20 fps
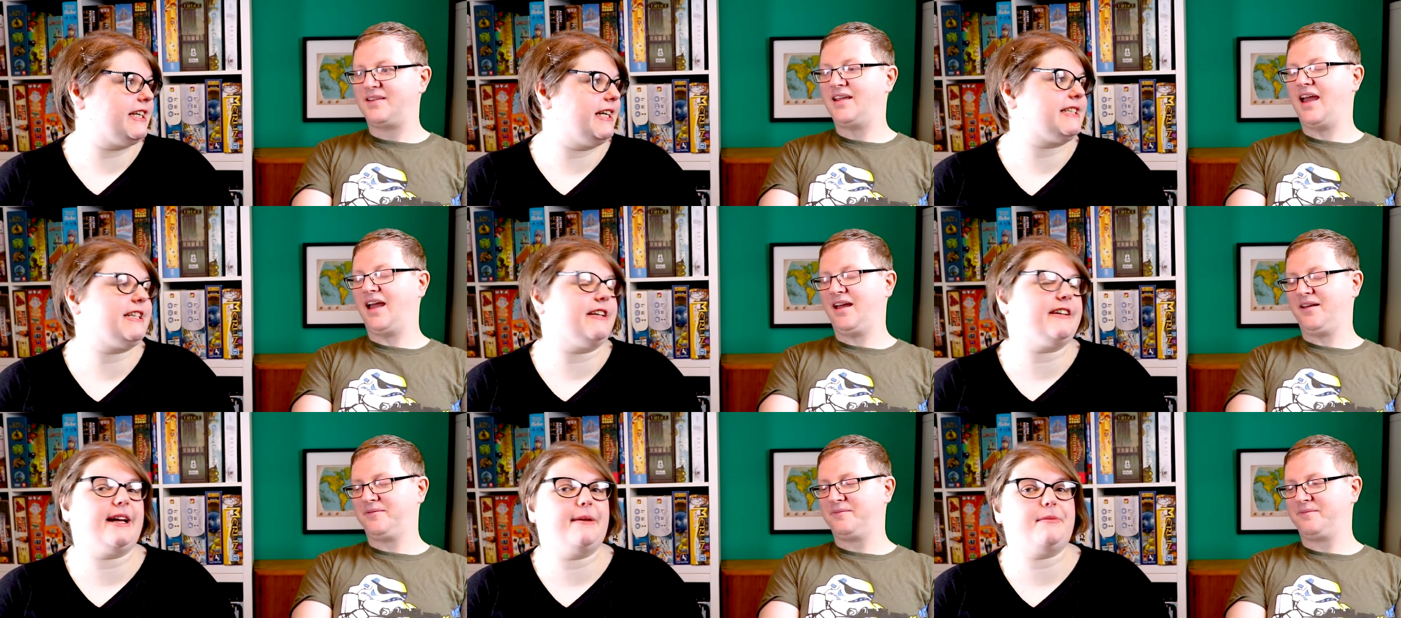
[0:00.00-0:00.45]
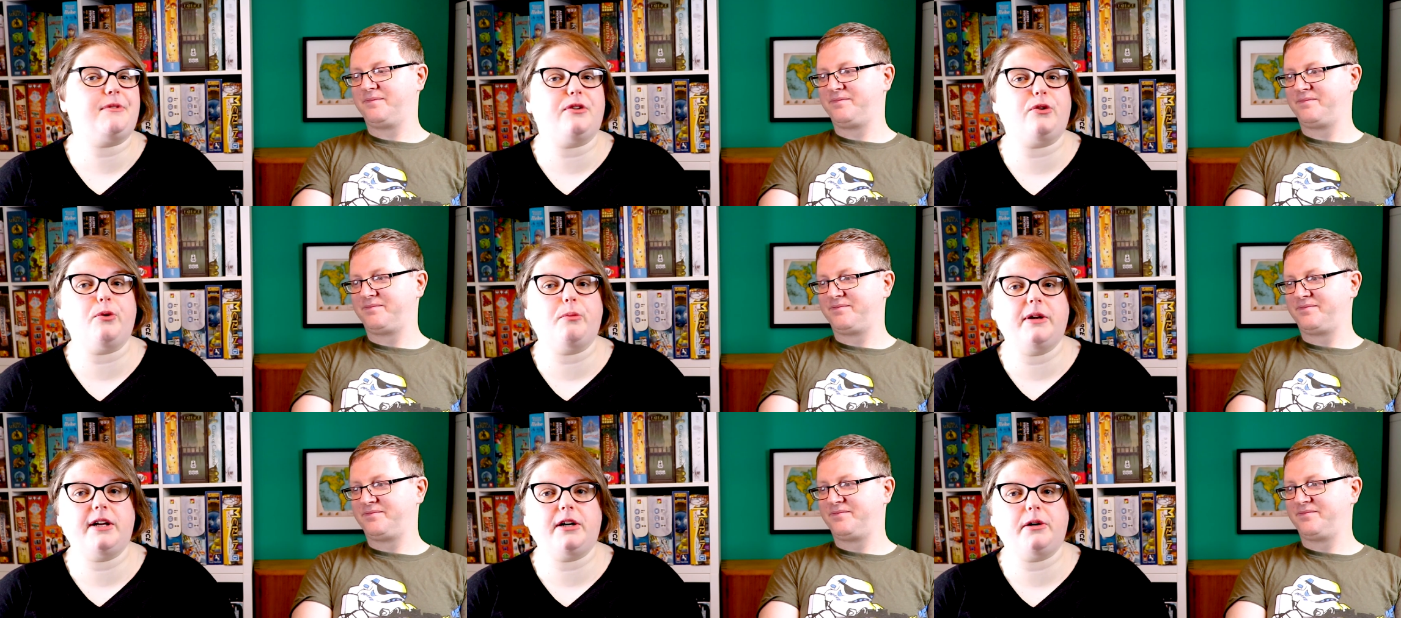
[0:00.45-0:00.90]
Speaker 1: Kickstarter yeah. games
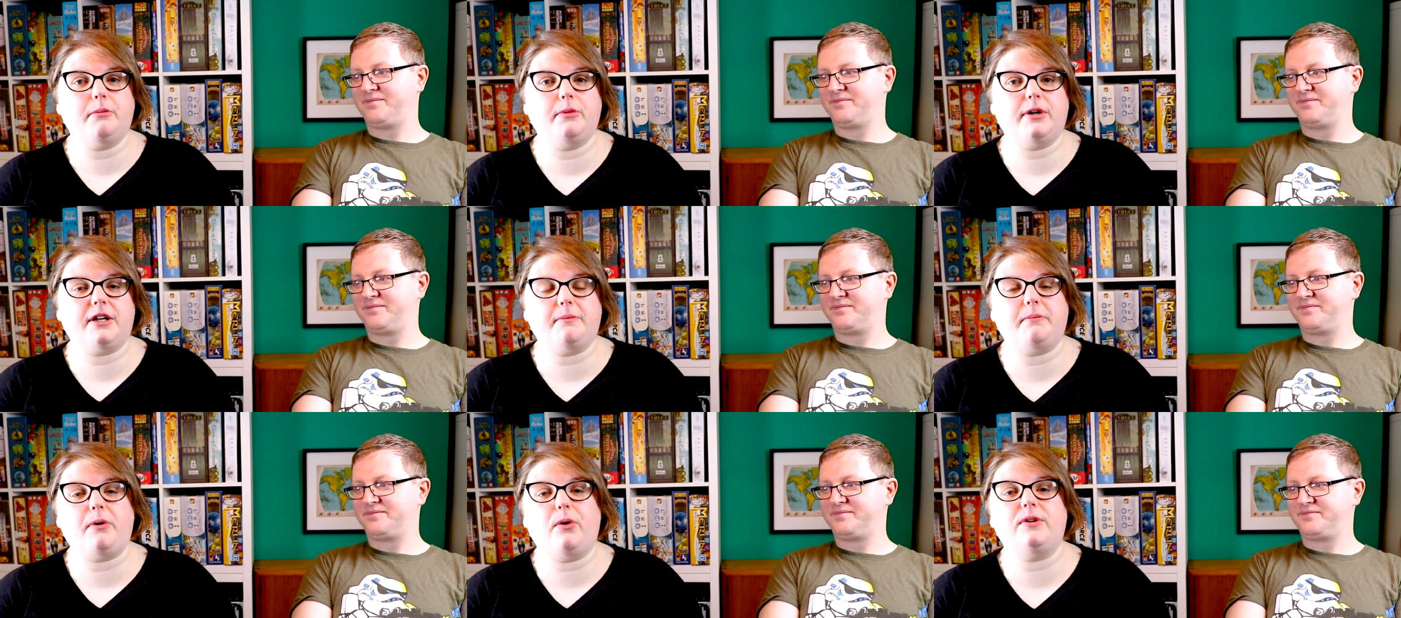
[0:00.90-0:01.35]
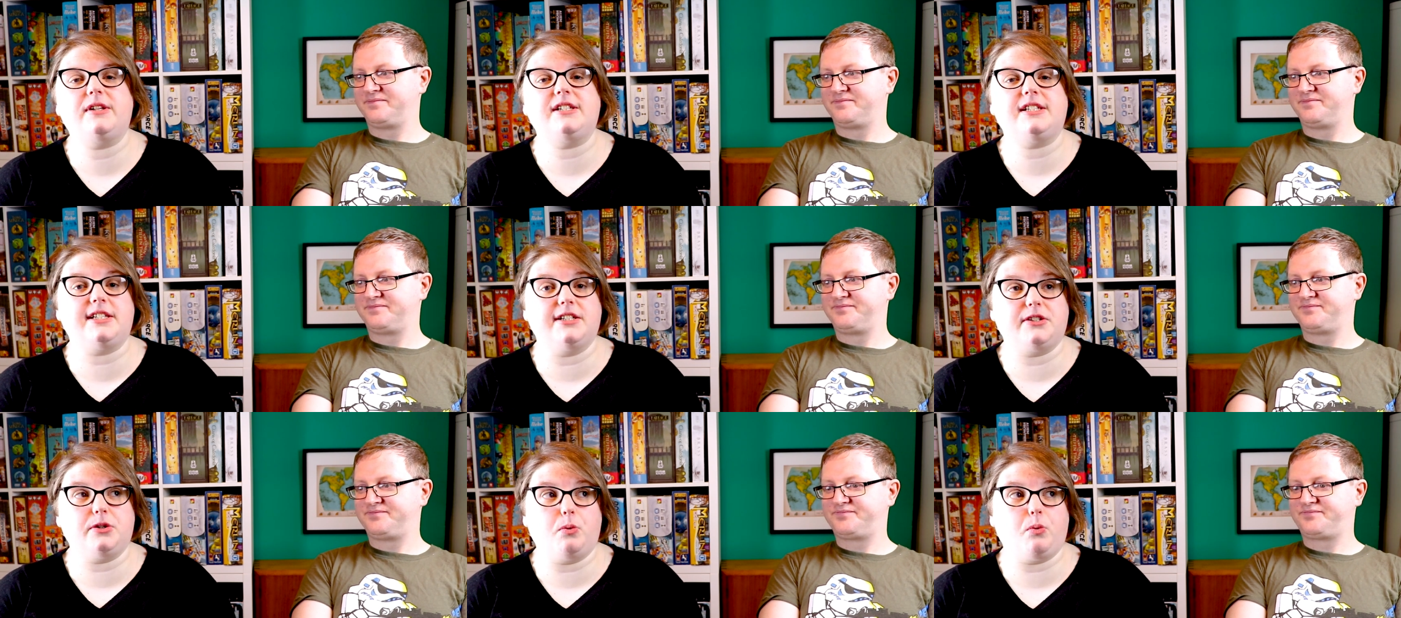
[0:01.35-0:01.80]
that normally come with
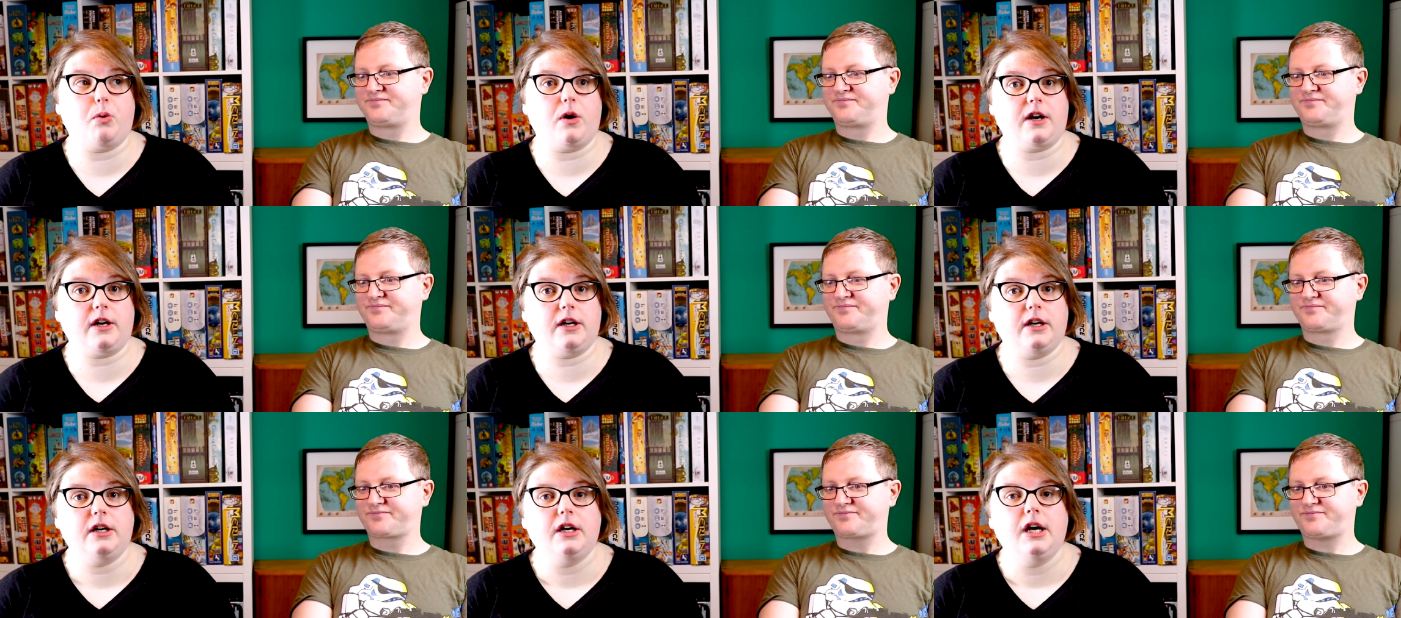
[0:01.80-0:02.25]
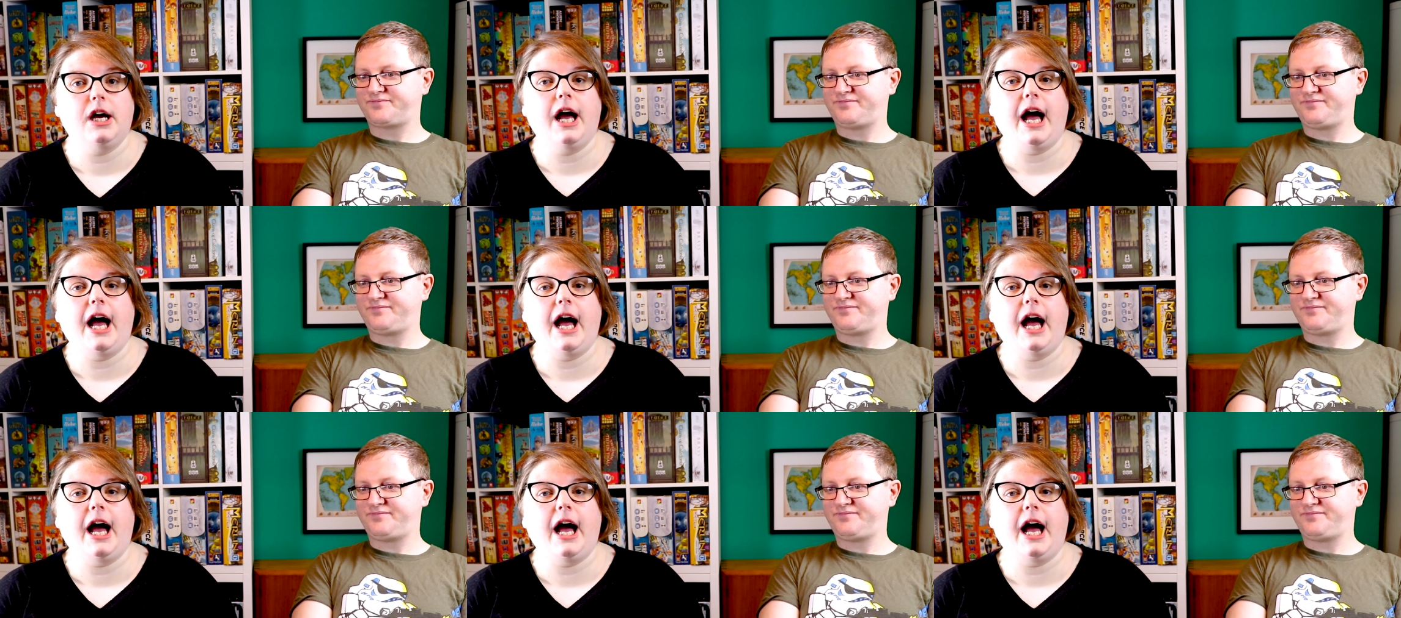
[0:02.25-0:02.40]
components that don't work.